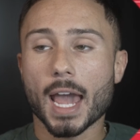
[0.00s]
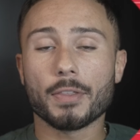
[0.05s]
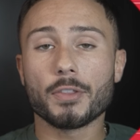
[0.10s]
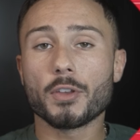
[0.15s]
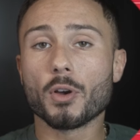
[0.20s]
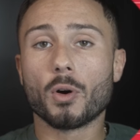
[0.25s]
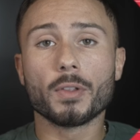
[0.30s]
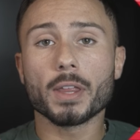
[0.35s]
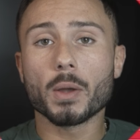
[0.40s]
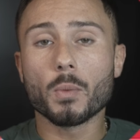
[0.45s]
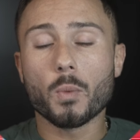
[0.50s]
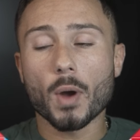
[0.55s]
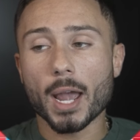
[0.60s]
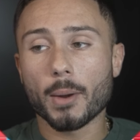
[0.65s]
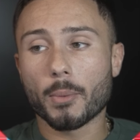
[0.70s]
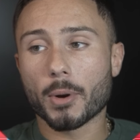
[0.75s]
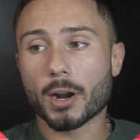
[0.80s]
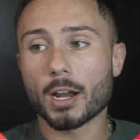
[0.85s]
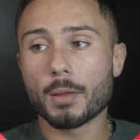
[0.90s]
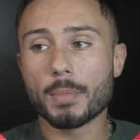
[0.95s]
And the only way
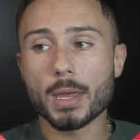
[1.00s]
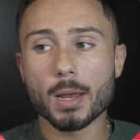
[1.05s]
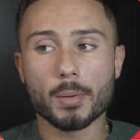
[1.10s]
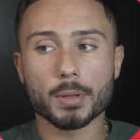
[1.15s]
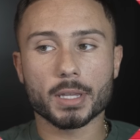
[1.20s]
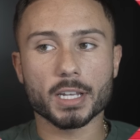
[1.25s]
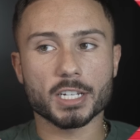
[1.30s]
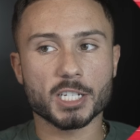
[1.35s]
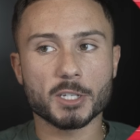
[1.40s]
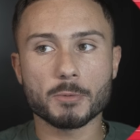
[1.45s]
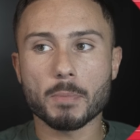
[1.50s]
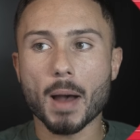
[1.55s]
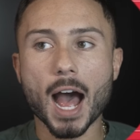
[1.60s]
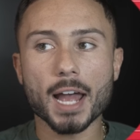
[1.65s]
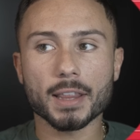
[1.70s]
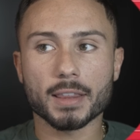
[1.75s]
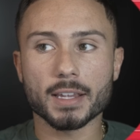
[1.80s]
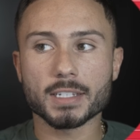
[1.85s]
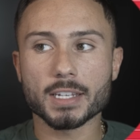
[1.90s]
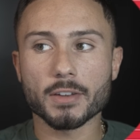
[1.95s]
we're gonna be able to
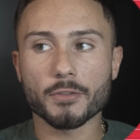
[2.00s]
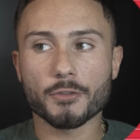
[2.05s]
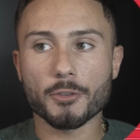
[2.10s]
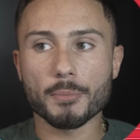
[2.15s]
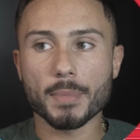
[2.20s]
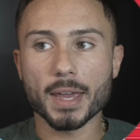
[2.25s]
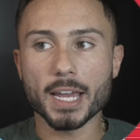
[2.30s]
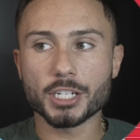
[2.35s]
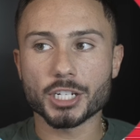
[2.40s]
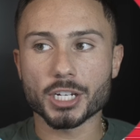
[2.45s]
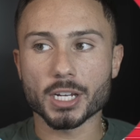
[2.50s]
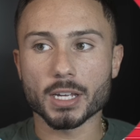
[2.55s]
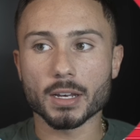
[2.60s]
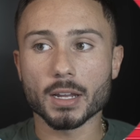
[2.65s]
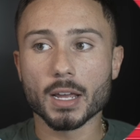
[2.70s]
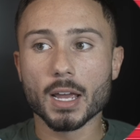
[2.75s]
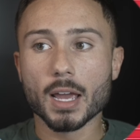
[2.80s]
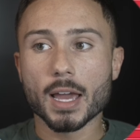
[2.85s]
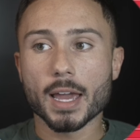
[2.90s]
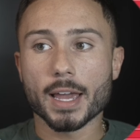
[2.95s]
spot this
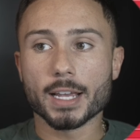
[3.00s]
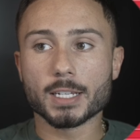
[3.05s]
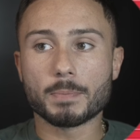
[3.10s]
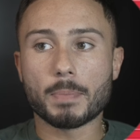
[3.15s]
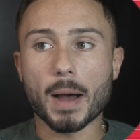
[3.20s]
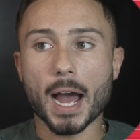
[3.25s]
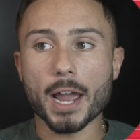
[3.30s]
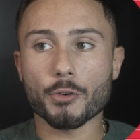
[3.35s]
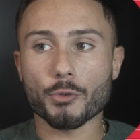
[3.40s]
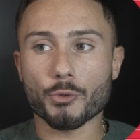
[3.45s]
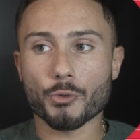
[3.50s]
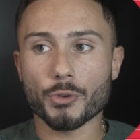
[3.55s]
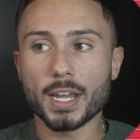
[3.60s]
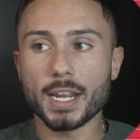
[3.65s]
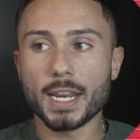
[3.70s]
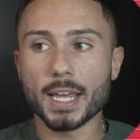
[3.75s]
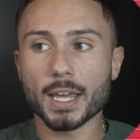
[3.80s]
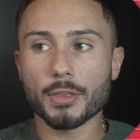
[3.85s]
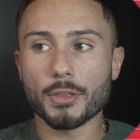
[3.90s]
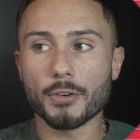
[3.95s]
information is by
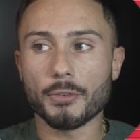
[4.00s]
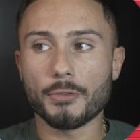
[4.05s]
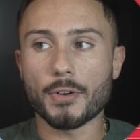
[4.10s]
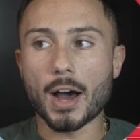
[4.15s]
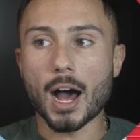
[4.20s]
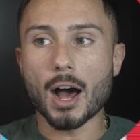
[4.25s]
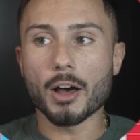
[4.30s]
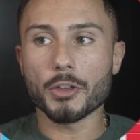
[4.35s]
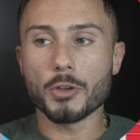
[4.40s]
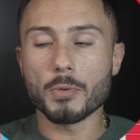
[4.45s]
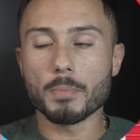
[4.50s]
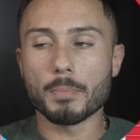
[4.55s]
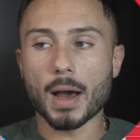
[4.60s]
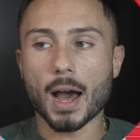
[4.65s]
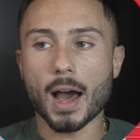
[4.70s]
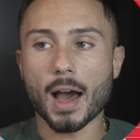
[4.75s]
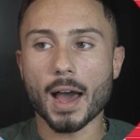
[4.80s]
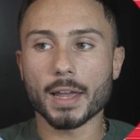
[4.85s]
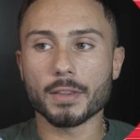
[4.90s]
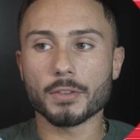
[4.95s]
reading the volume
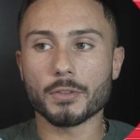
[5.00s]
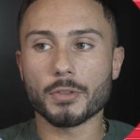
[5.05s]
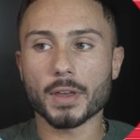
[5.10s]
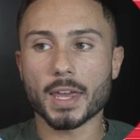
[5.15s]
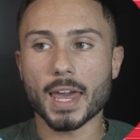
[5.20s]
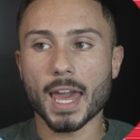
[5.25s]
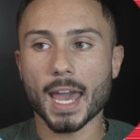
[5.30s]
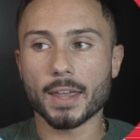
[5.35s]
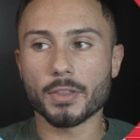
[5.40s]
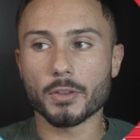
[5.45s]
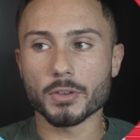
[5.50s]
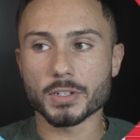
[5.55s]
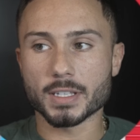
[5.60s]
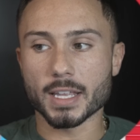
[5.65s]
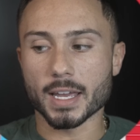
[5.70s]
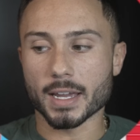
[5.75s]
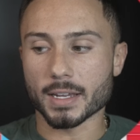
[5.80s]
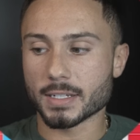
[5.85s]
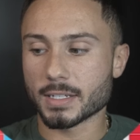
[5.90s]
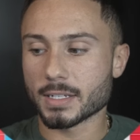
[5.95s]
behind the
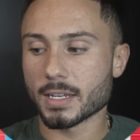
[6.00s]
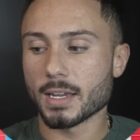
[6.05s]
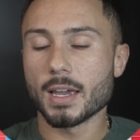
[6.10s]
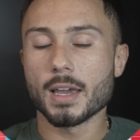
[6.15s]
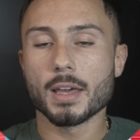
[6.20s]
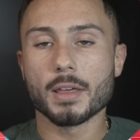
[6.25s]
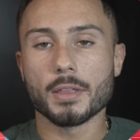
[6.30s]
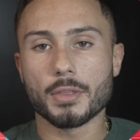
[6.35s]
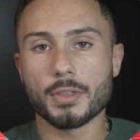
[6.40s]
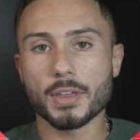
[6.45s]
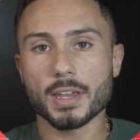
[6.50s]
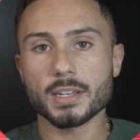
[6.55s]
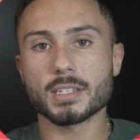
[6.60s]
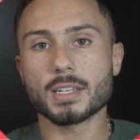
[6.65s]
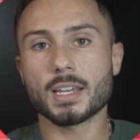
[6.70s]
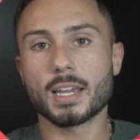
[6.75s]
candlesticks. This